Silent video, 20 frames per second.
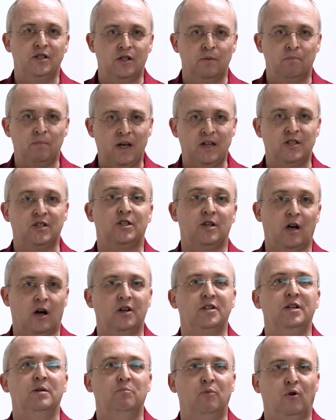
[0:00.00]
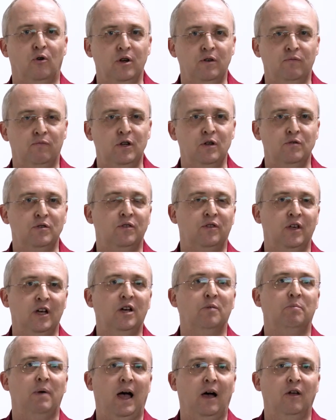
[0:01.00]
the best starting point for you to think
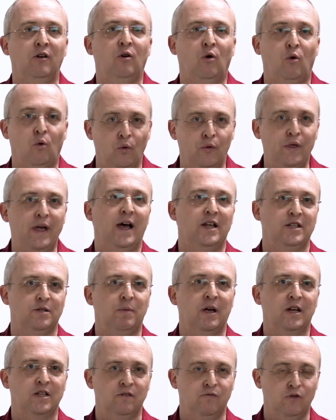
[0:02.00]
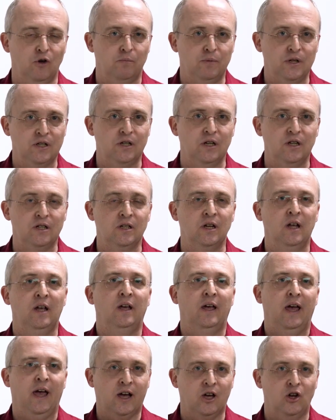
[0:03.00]
about all the aspects of your business
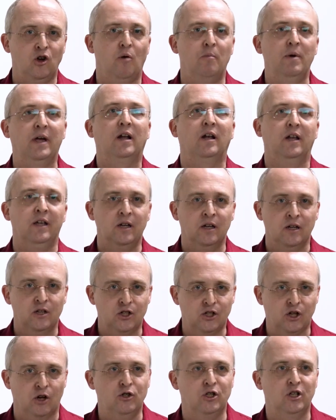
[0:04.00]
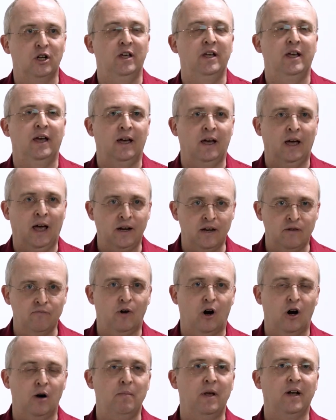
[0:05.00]
economically, socially, and
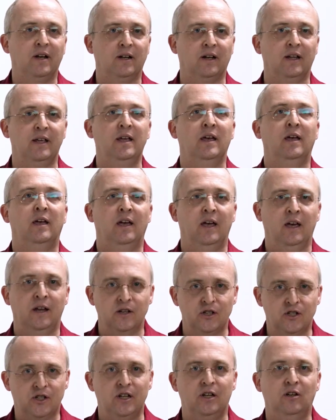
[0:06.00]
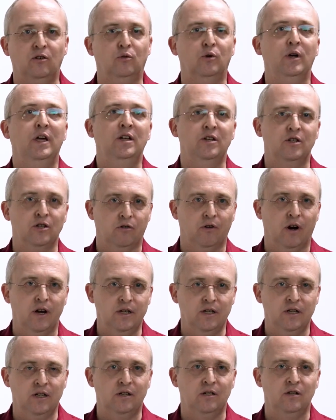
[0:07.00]
environmentally in a single
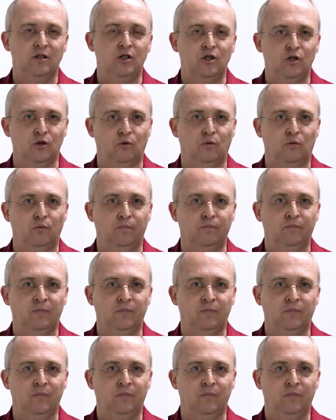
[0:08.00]
integrated tool.